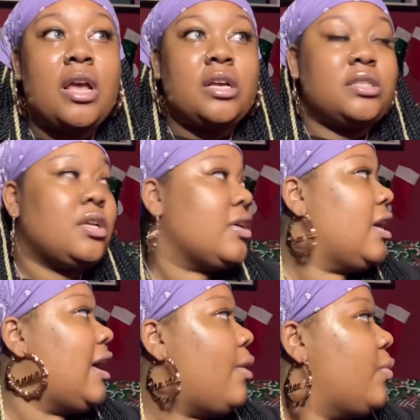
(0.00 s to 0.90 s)
So
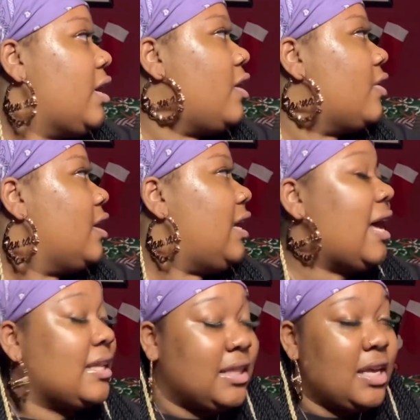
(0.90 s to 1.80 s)
yeah, I went to go get a lot
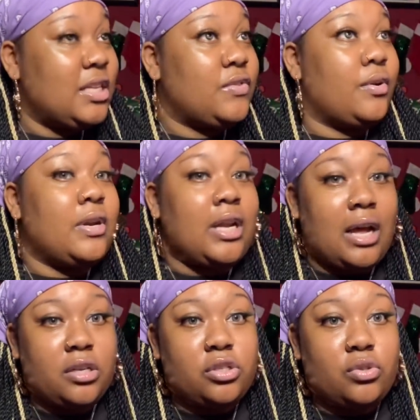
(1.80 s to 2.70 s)
of things from the
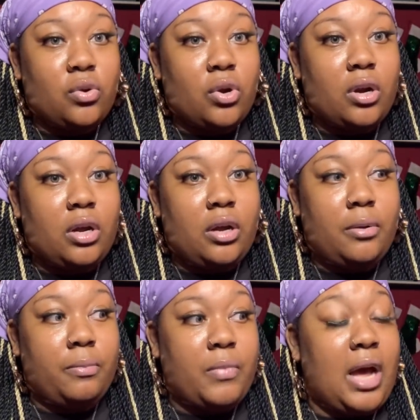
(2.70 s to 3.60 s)
dollar store.
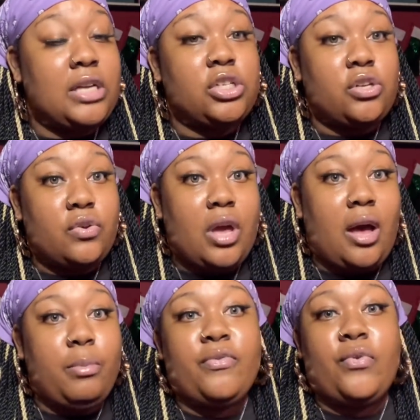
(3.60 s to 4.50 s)
I'll show y'all
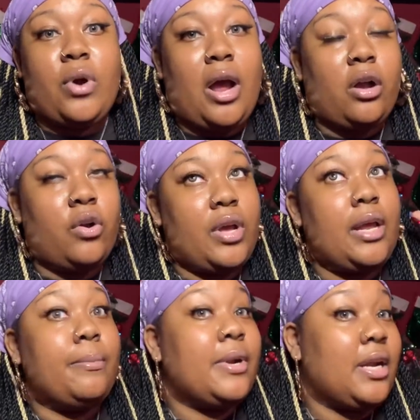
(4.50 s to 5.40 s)
before I go ahead
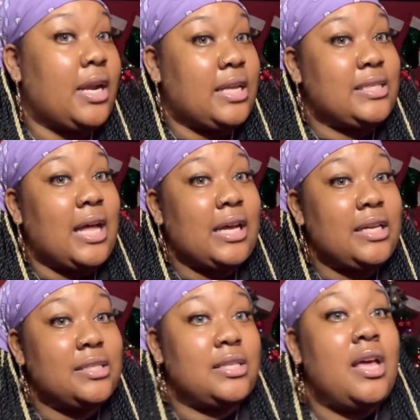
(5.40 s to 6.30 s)
and put in their
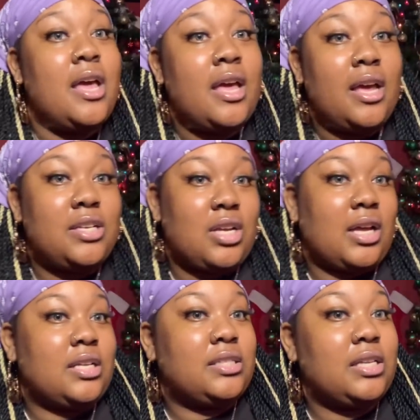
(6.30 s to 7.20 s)
stockings. As y'all
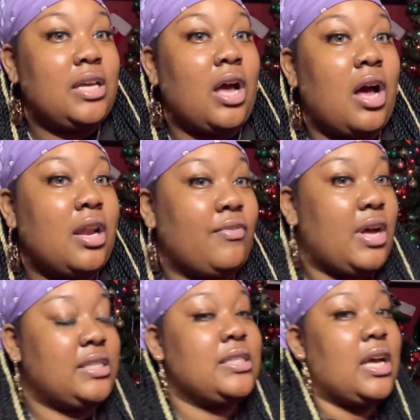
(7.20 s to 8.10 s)
can see, all of our
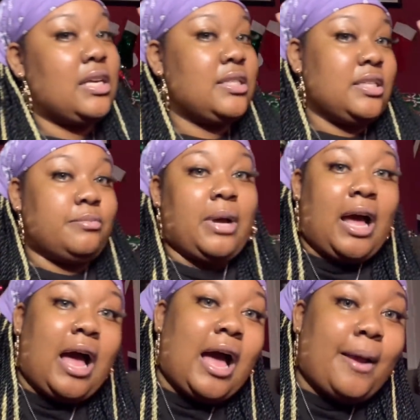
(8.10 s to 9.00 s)
stockings is
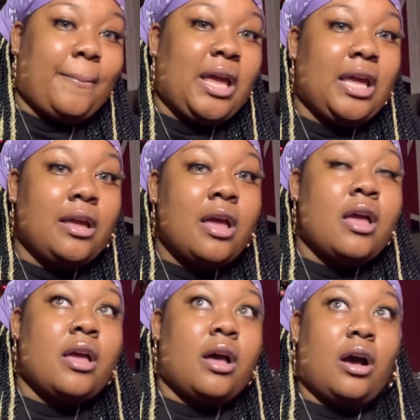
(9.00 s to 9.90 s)
behind me.
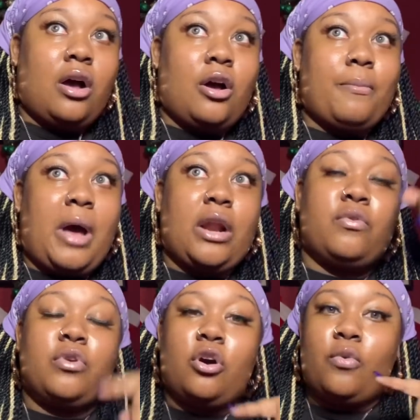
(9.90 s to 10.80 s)
I
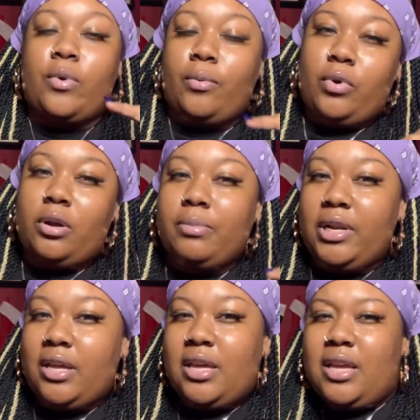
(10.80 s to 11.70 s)
don't know what I'm going to put
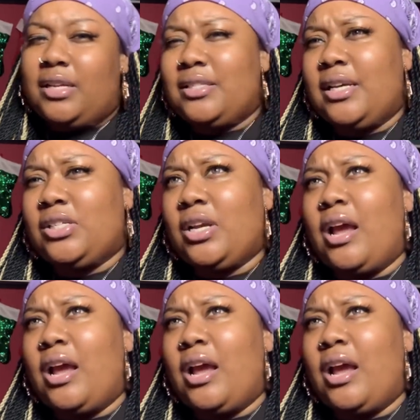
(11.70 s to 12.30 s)
in Keyontay's yet.